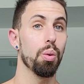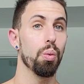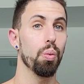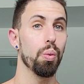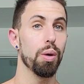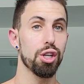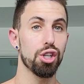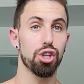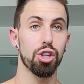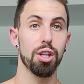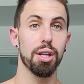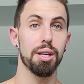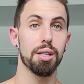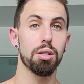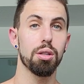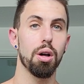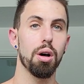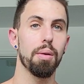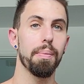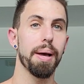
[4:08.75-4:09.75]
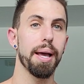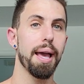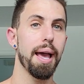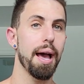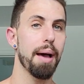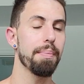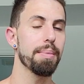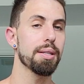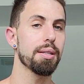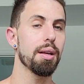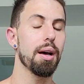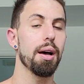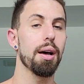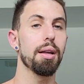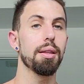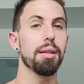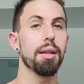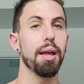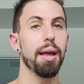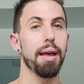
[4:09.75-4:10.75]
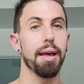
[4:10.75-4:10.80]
wish list on my Amazon.